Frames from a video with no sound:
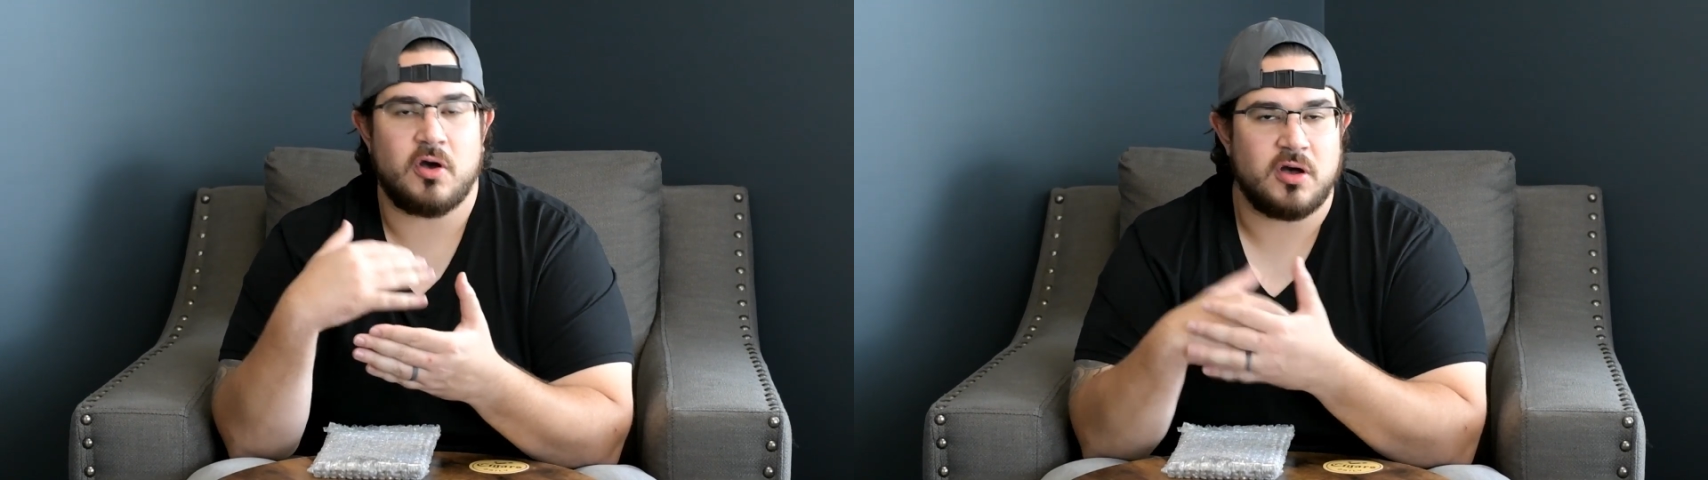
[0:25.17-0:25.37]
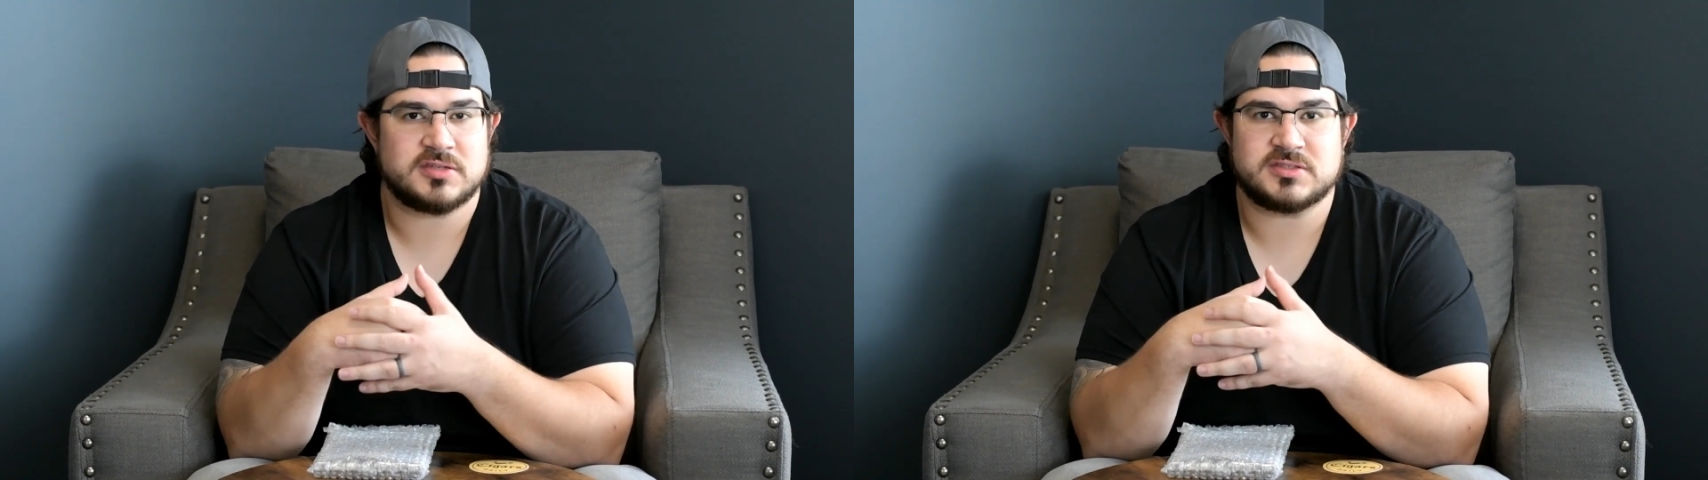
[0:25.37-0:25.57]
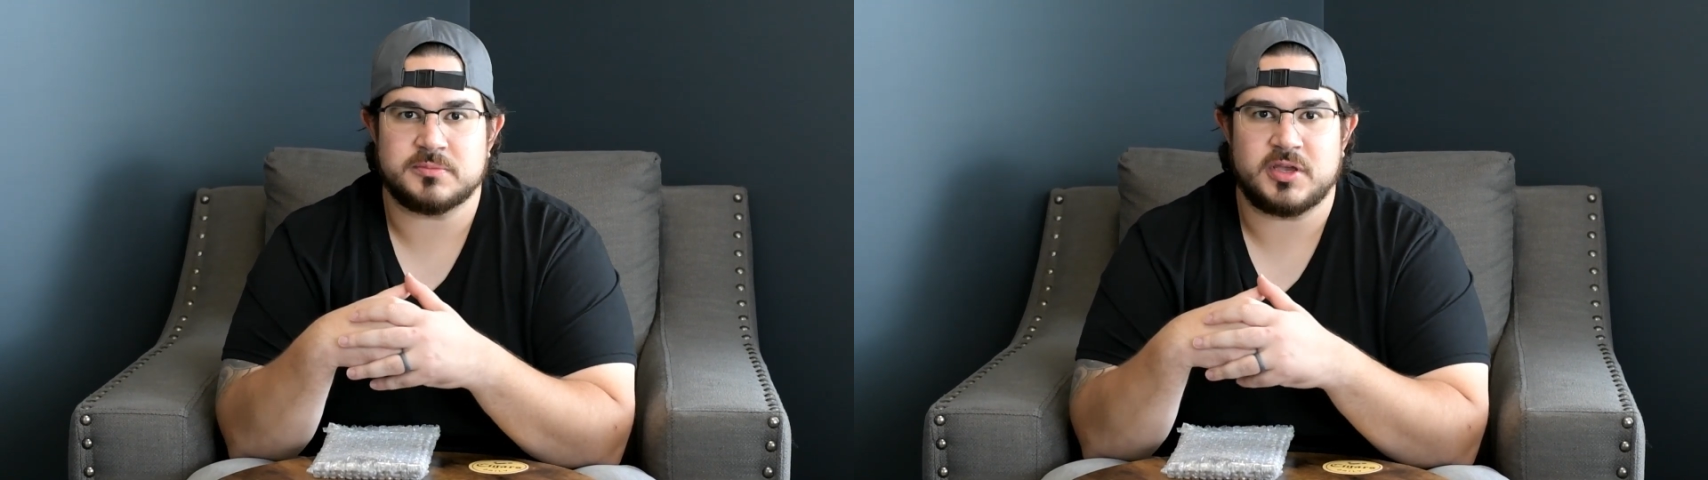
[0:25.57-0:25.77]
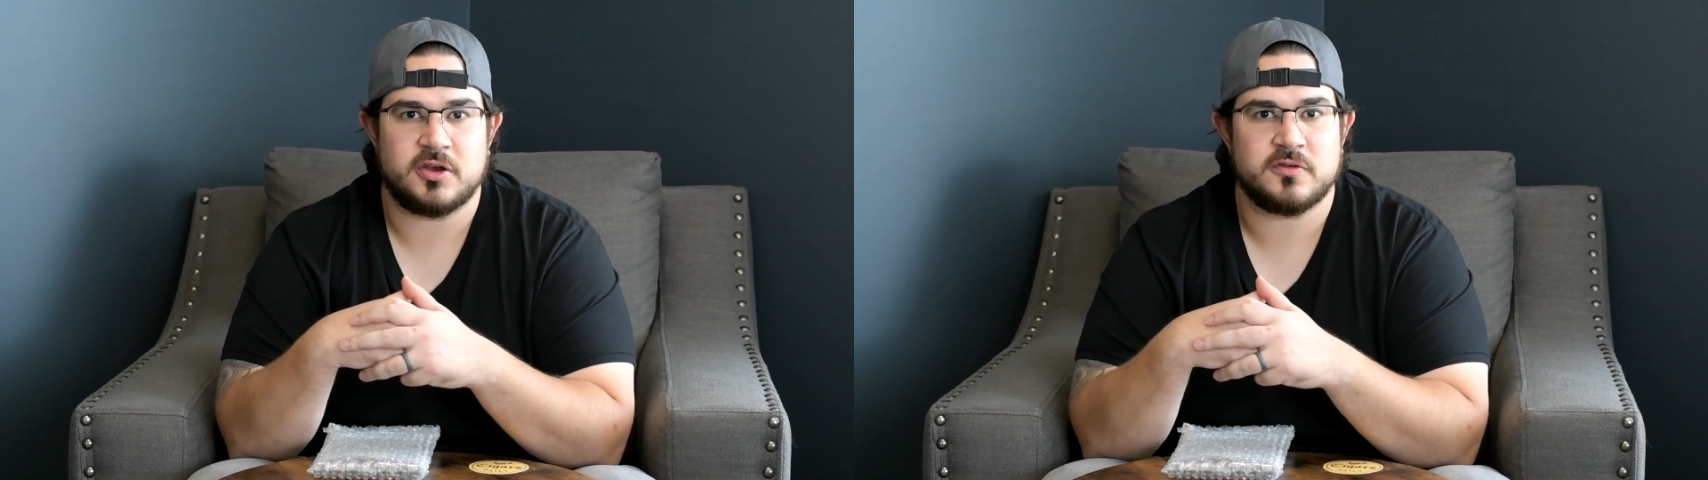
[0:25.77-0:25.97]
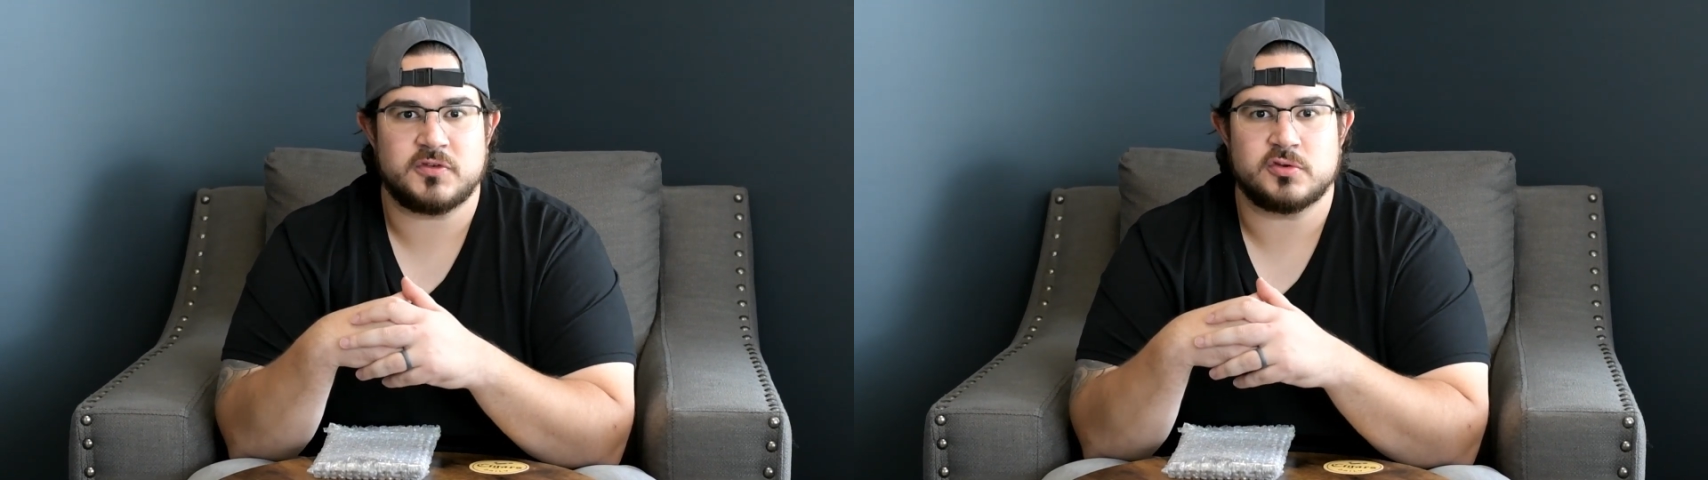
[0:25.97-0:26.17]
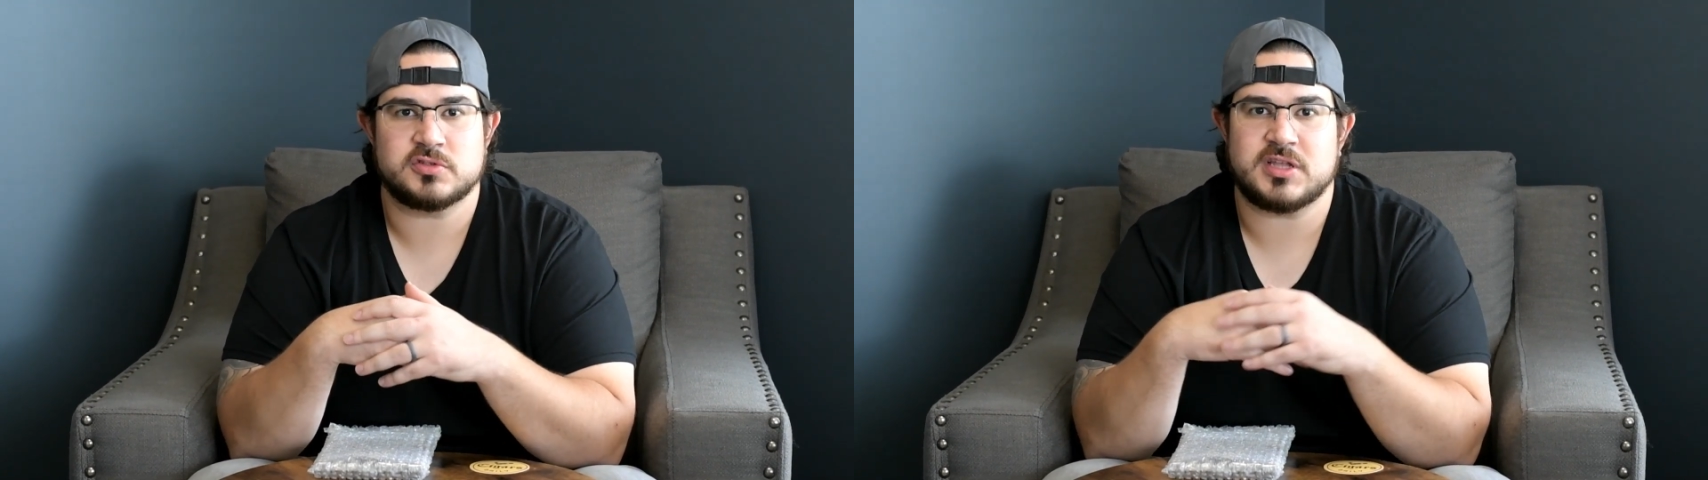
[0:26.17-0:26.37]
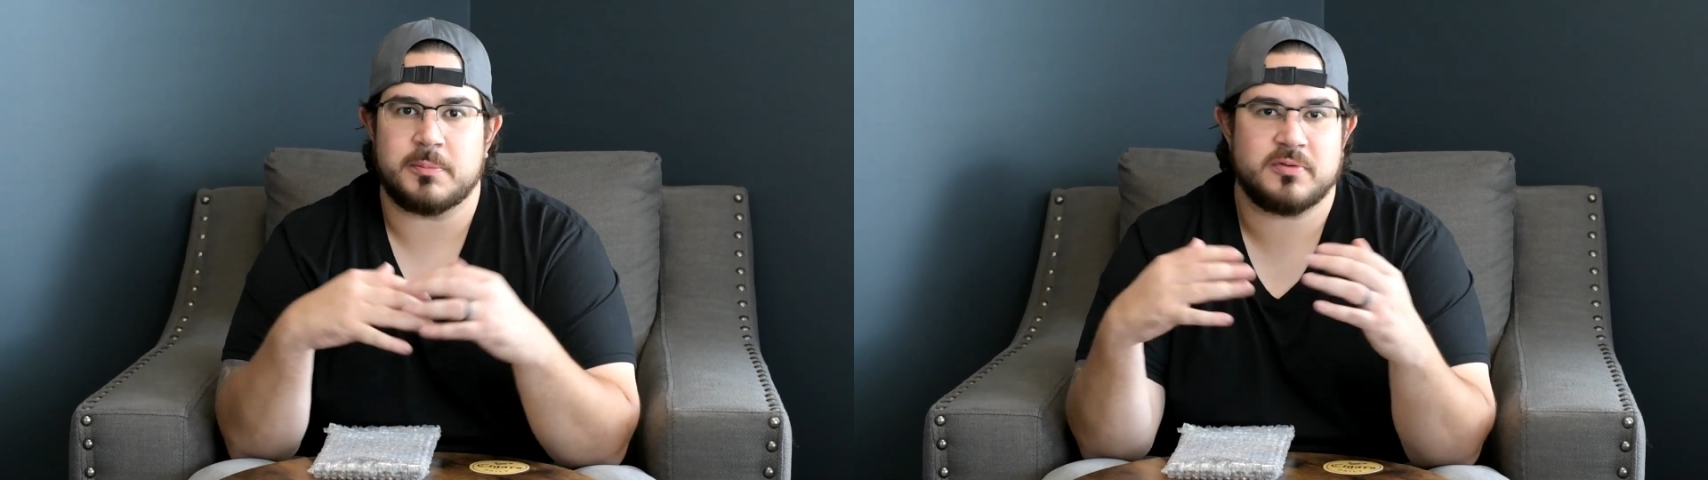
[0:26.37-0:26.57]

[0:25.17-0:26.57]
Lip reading: awesome interviews that